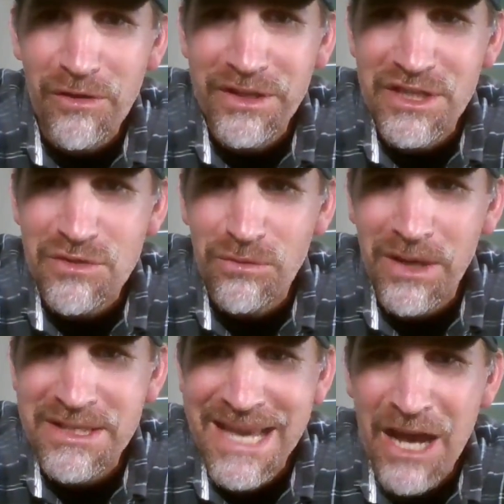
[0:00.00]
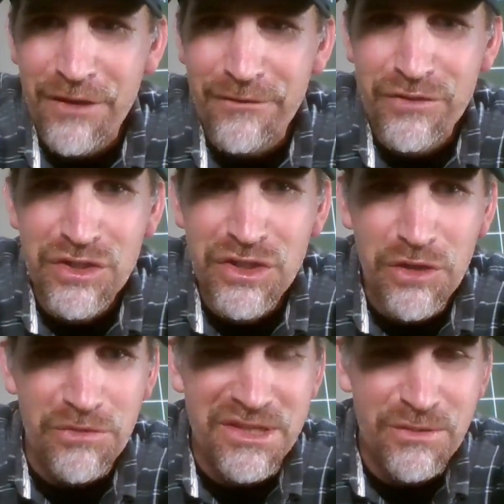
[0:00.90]
literally just runs out of
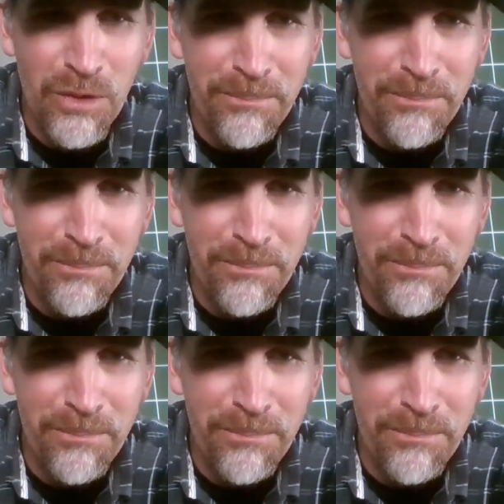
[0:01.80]
juice.